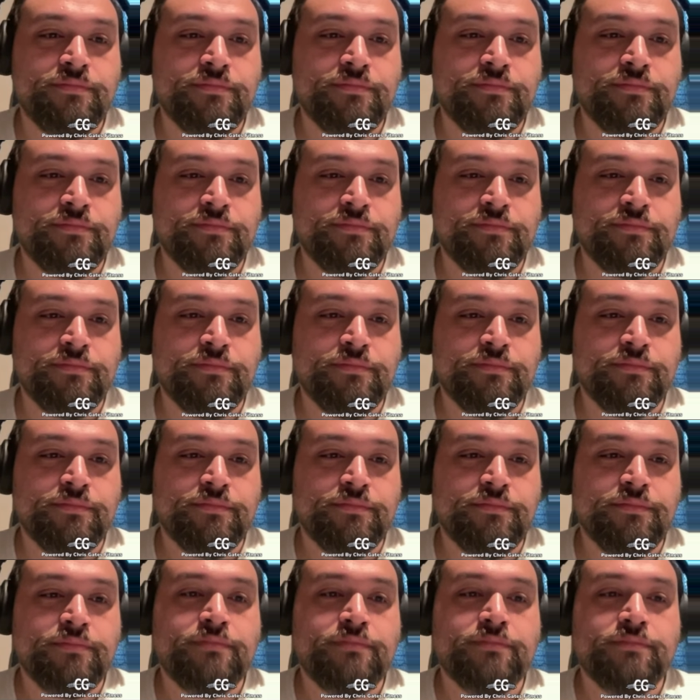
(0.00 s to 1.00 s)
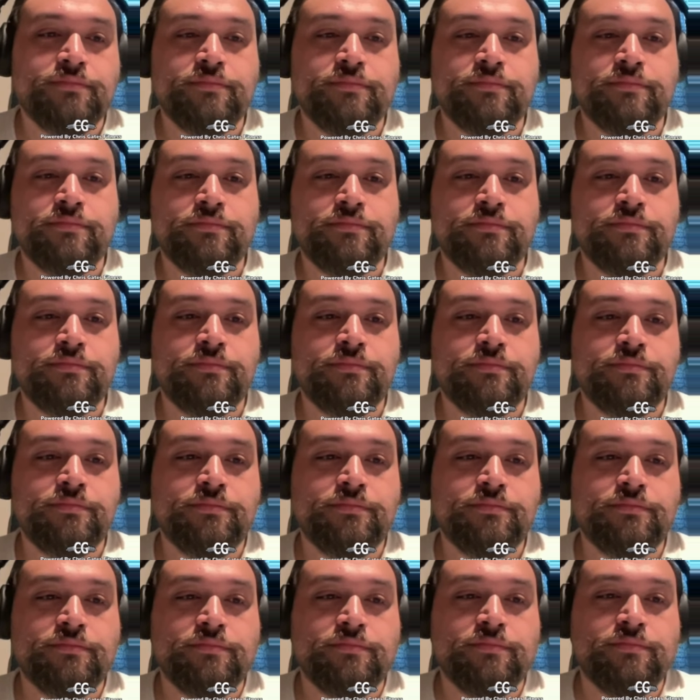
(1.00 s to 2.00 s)

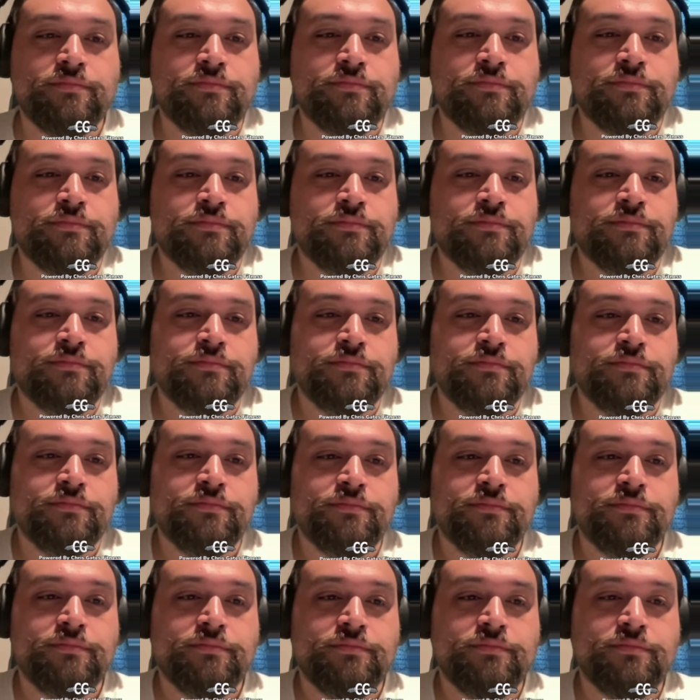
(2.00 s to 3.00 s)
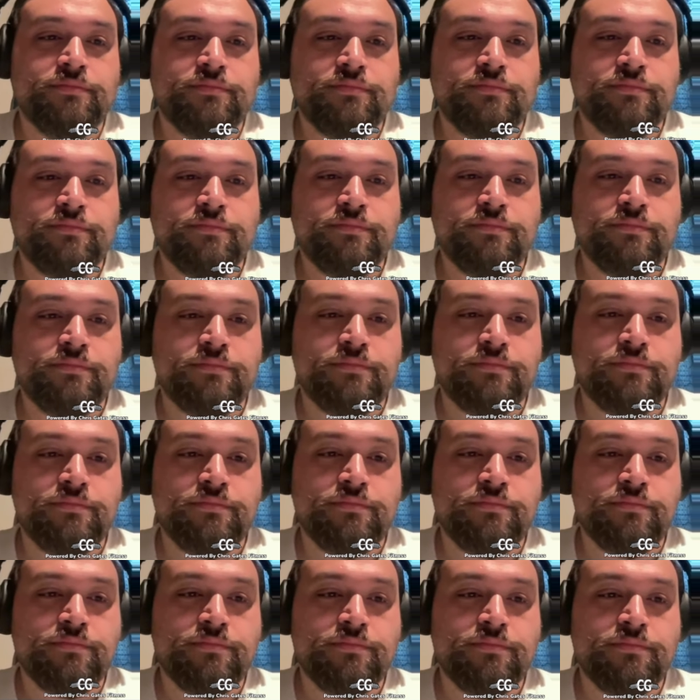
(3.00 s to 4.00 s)

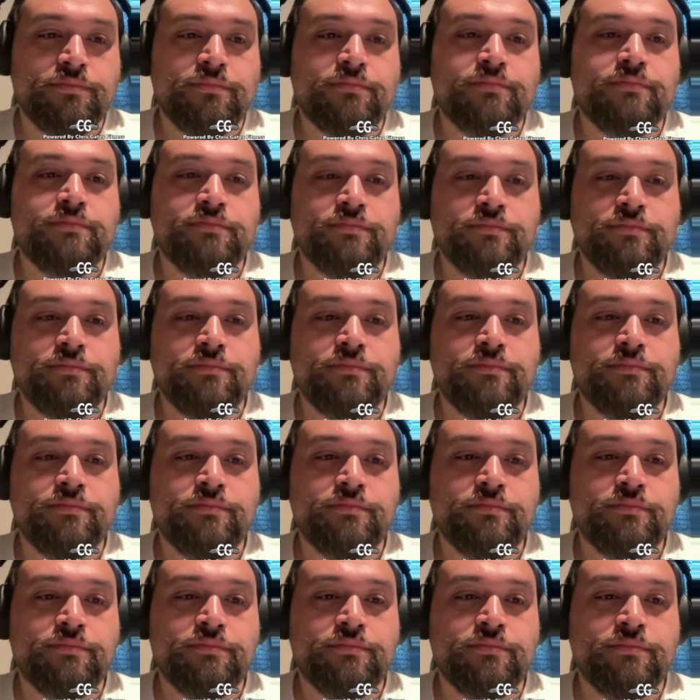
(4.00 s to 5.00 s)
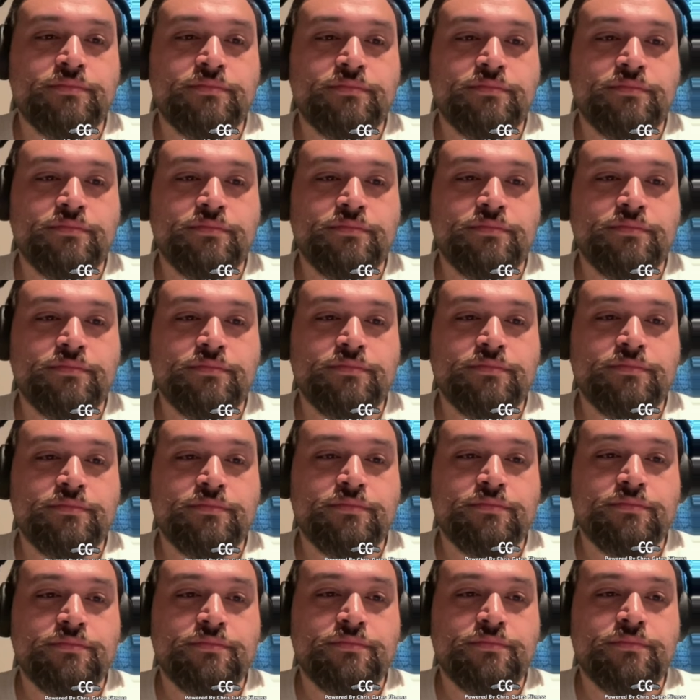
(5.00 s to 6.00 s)

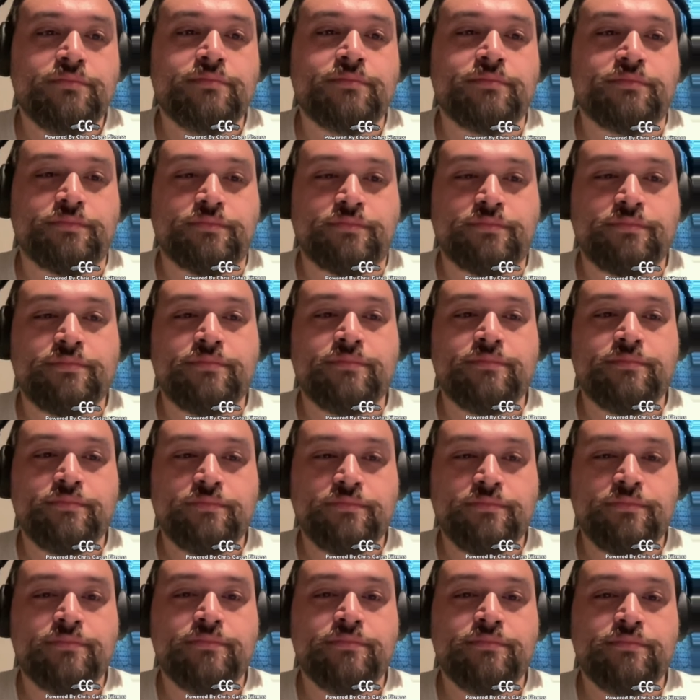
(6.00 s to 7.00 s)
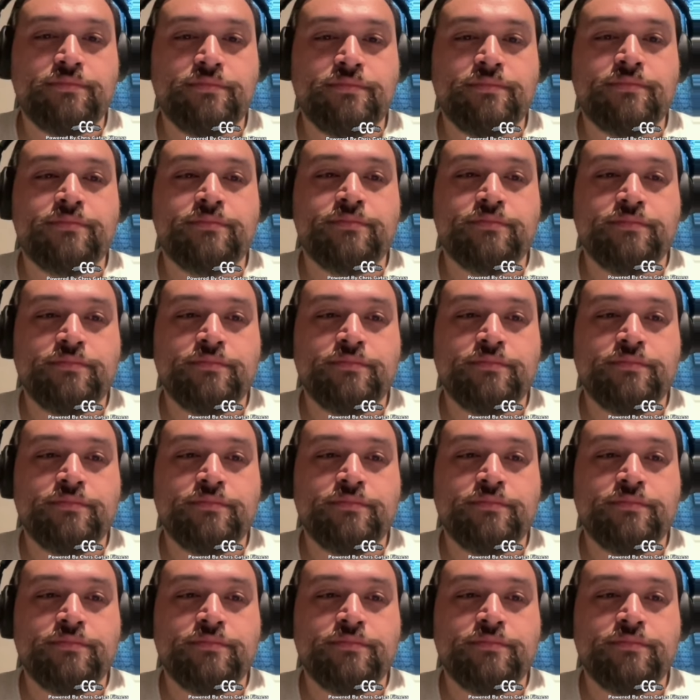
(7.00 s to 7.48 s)
[no speech]